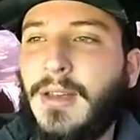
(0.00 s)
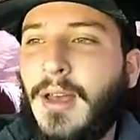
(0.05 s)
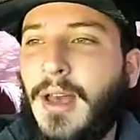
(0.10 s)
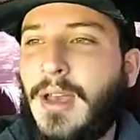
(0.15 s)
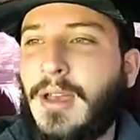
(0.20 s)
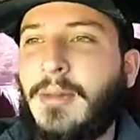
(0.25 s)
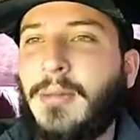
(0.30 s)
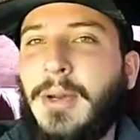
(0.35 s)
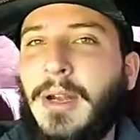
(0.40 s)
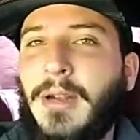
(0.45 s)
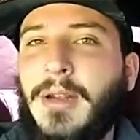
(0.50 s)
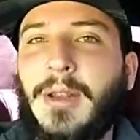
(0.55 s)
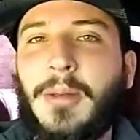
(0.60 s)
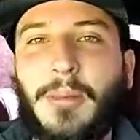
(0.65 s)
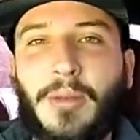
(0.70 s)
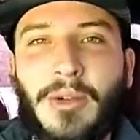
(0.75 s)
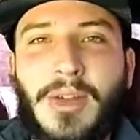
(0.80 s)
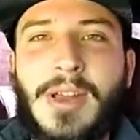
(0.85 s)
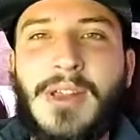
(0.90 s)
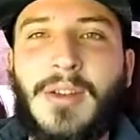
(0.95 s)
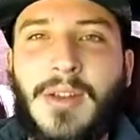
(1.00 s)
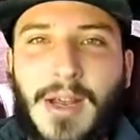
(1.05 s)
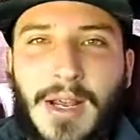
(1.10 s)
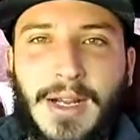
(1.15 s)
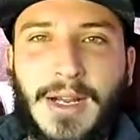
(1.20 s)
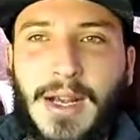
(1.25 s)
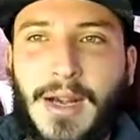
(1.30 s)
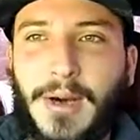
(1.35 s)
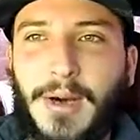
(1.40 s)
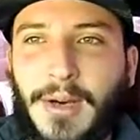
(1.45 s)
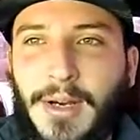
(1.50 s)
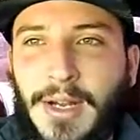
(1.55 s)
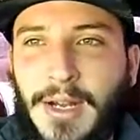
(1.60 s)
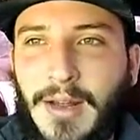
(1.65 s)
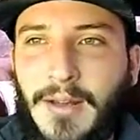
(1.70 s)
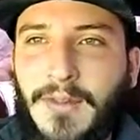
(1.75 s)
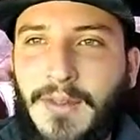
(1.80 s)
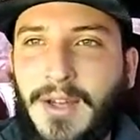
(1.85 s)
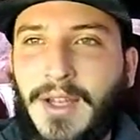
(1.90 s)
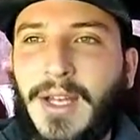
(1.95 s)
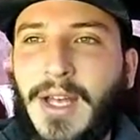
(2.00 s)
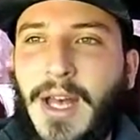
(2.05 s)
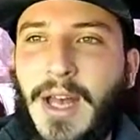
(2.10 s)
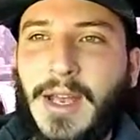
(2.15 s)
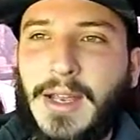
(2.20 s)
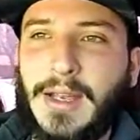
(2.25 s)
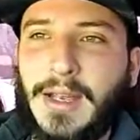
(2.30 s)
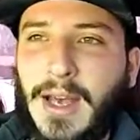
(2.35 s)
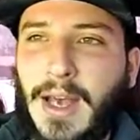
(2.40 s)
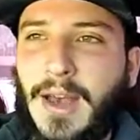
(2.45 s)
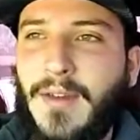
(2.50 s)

I can barely breathe right now, and I feel like